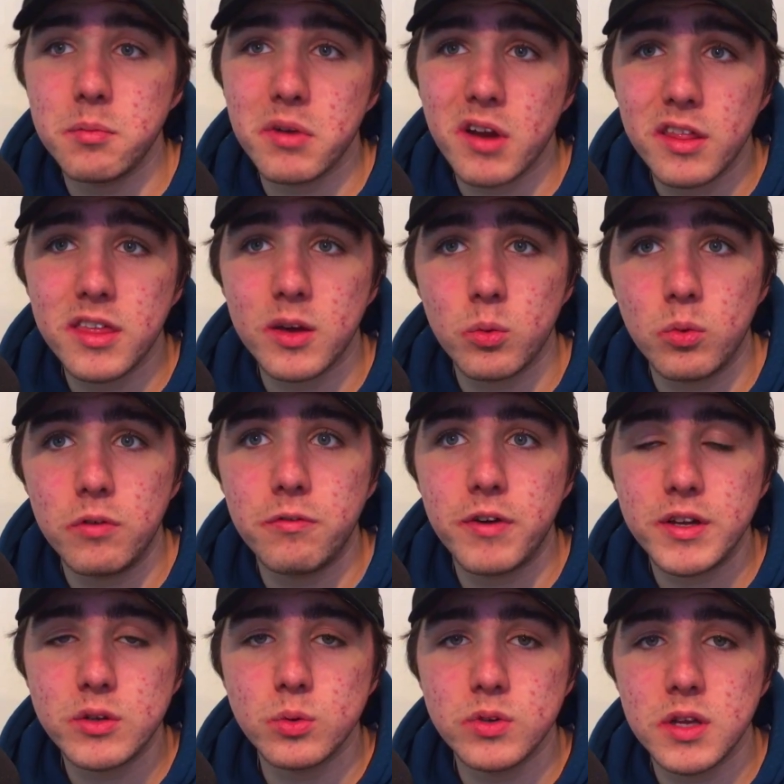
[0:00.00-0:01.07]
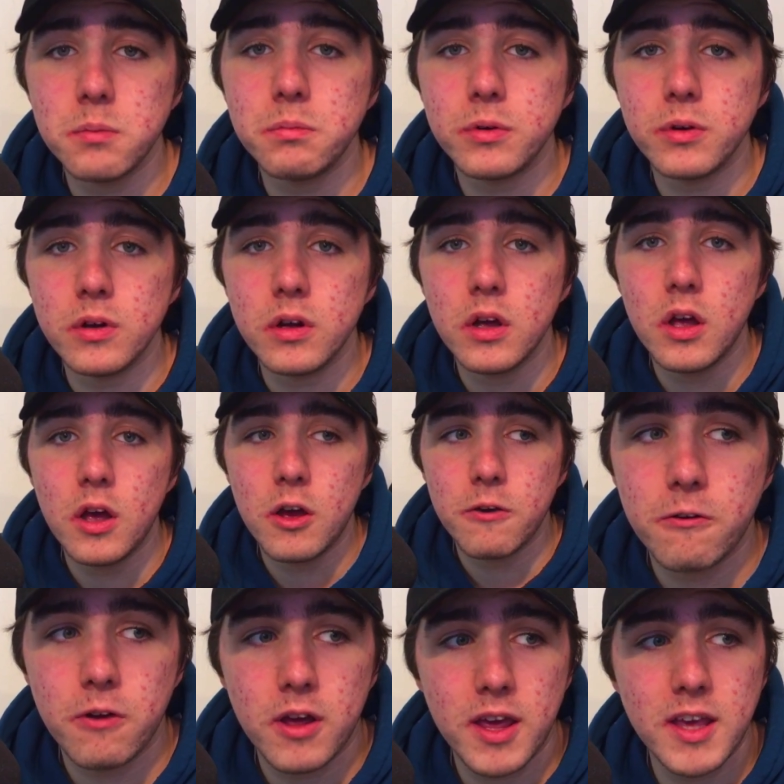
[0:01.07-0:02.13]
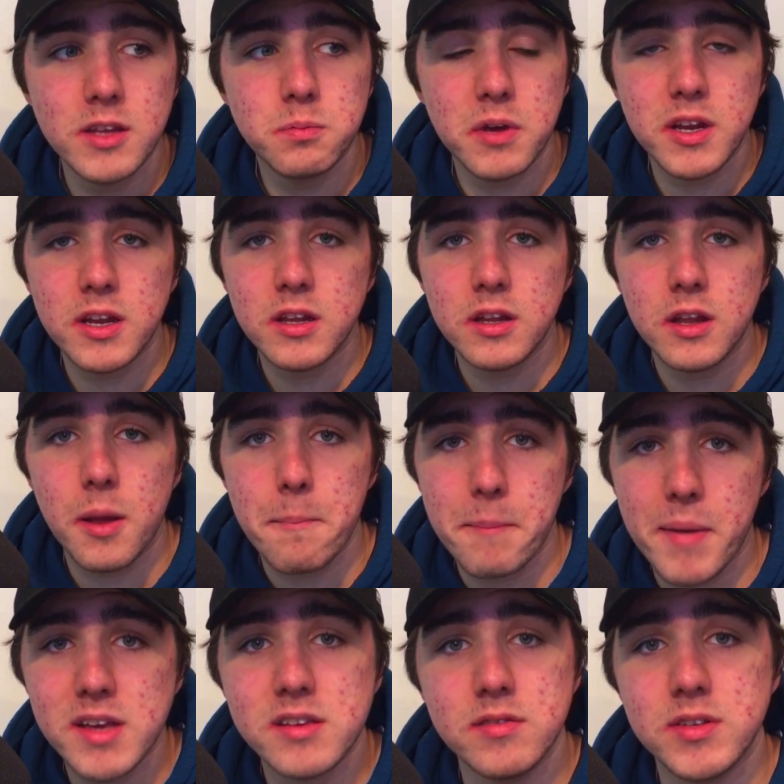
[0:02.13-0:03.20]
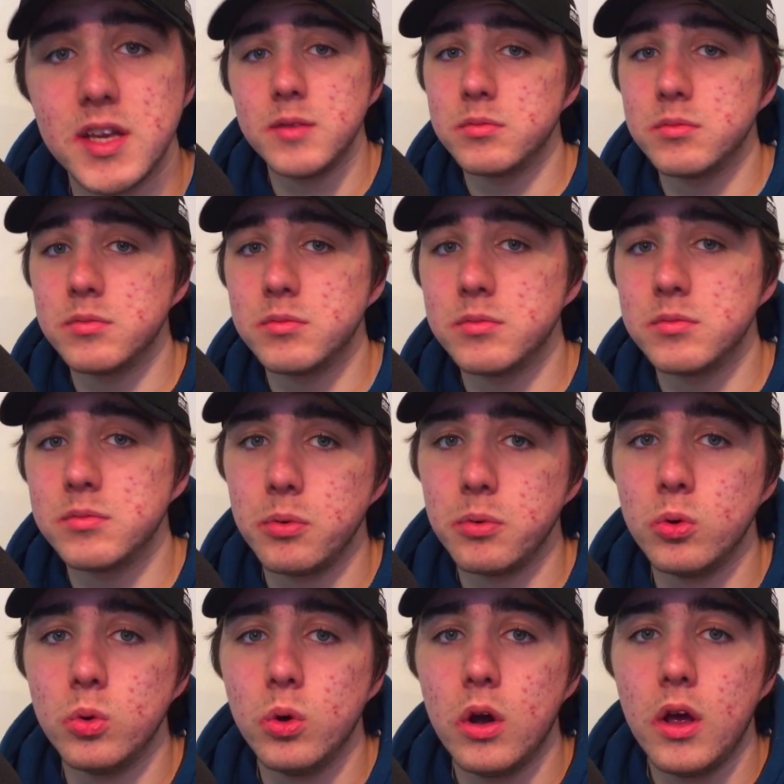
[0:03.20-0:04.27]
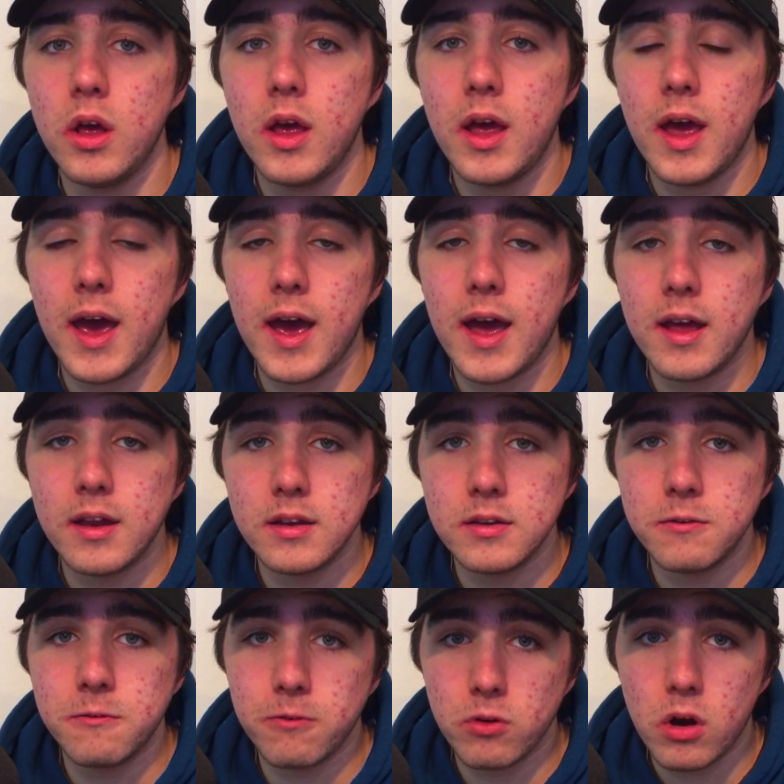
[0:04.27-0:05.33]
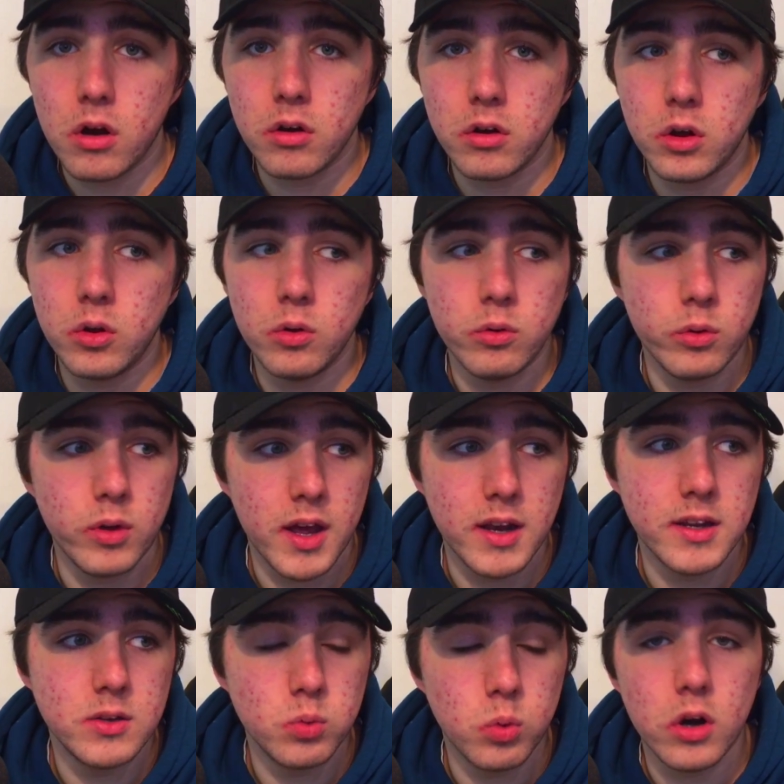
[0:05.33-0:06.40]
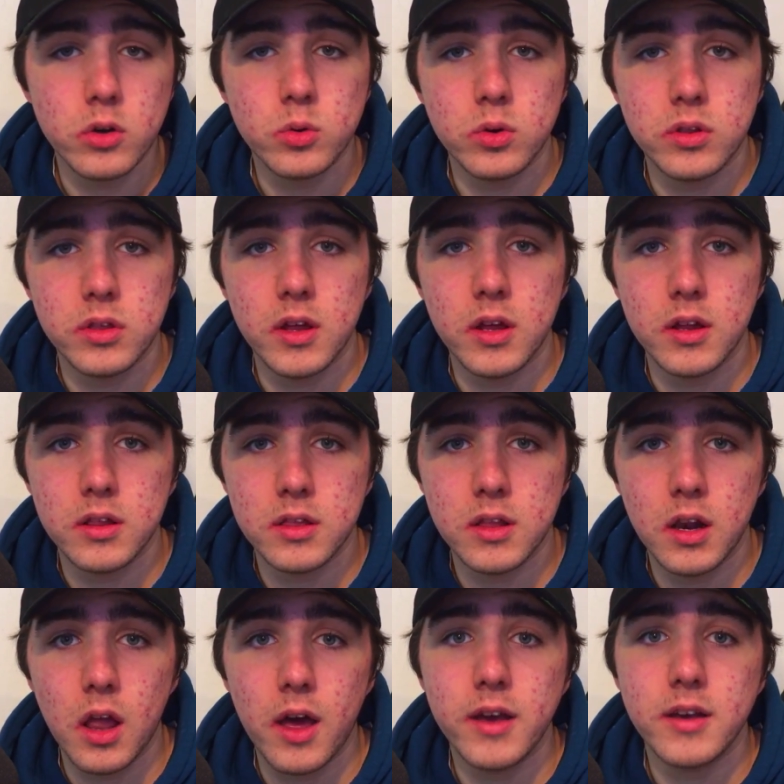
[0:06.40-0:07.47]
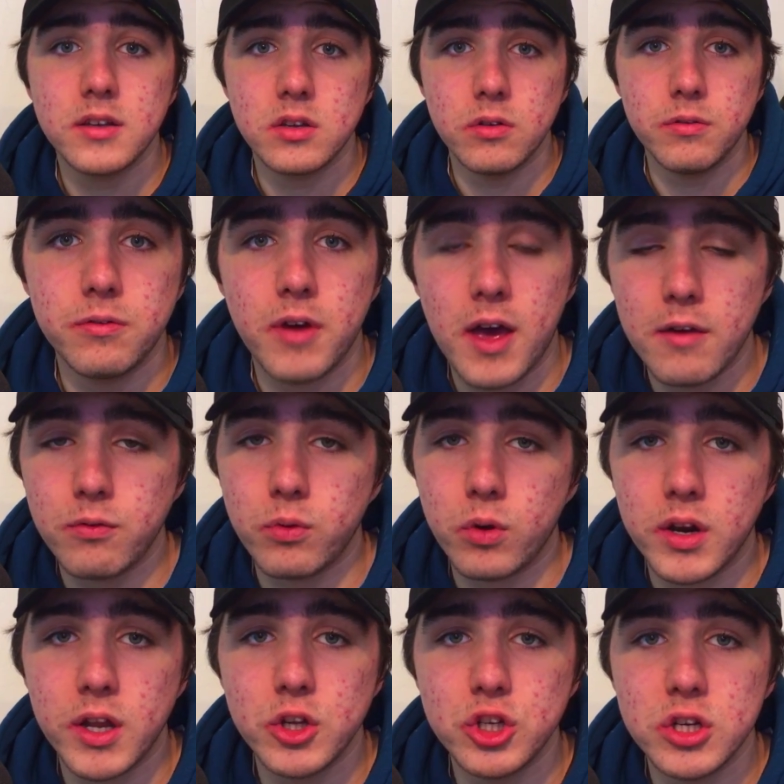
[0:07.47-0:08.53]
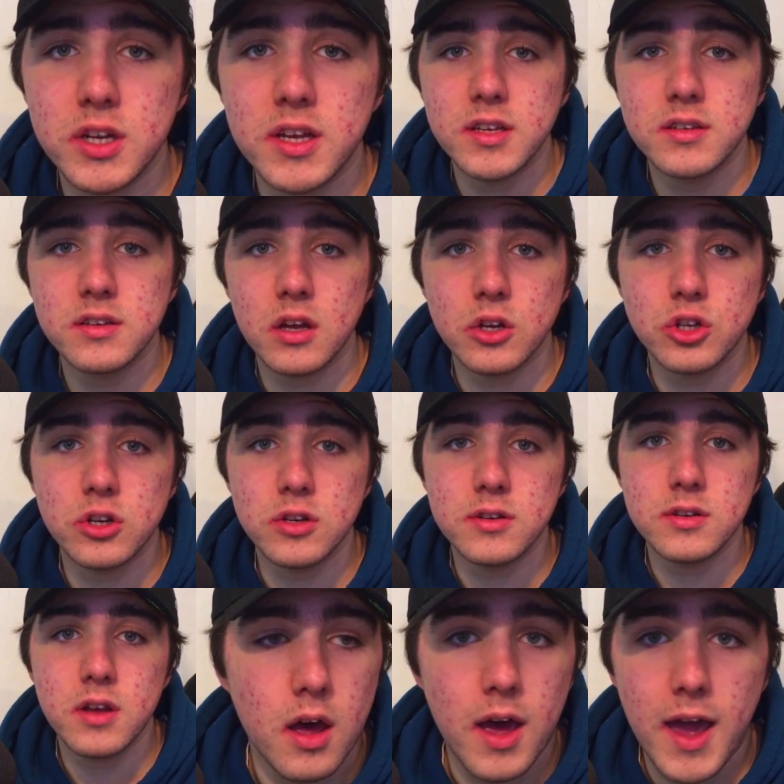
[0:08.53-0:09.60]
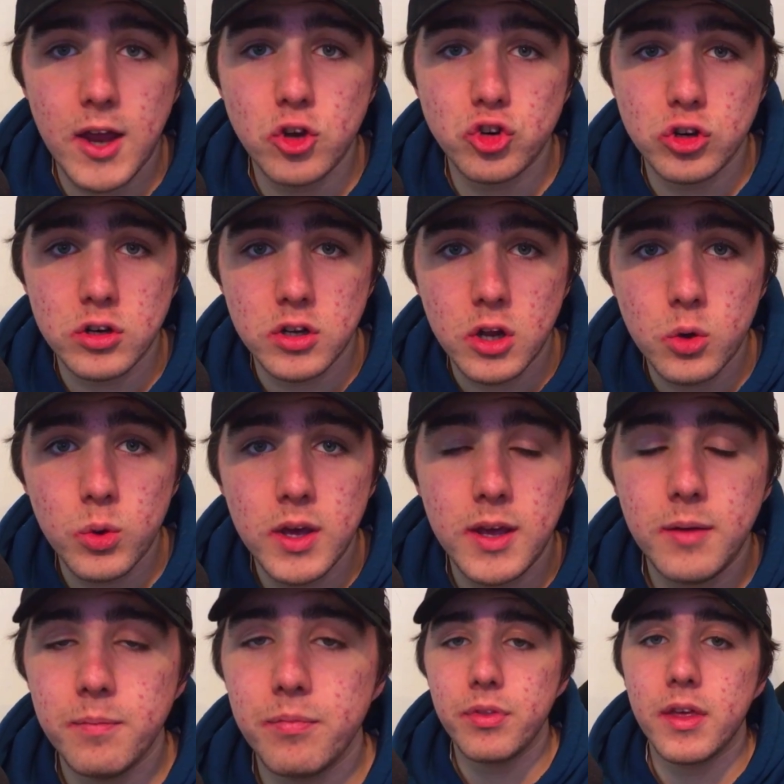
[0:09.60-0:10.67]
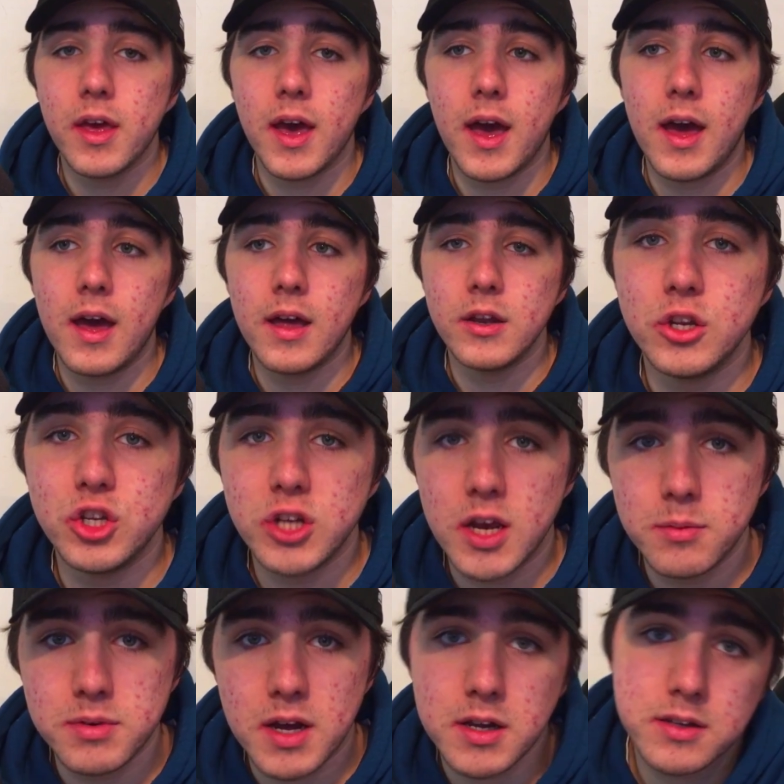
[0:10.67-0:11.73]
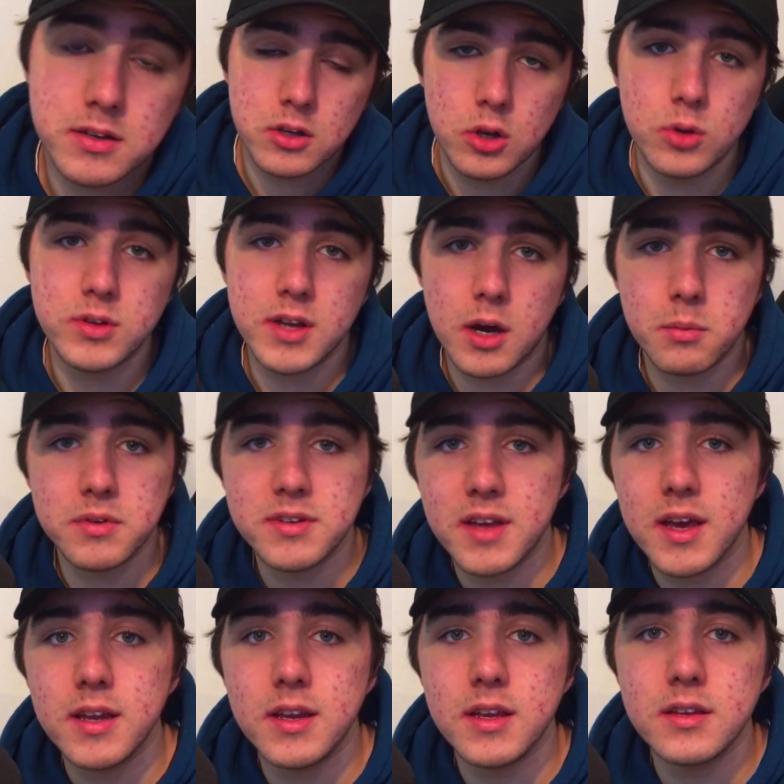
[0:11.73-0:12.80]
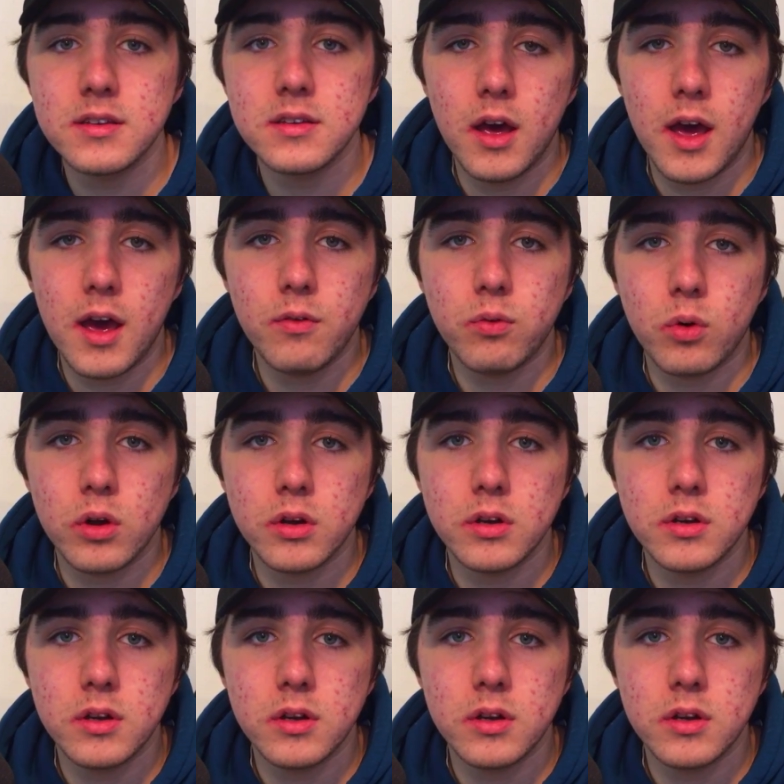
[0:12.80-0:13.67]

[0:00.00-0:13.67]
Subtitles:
I think with Vettel's input, he's been in massive teams like Red Bull and Ferrari, and he's worked with the likes of F1 engineers such as Adrian Newey and James Allison, who's now Mercedes F1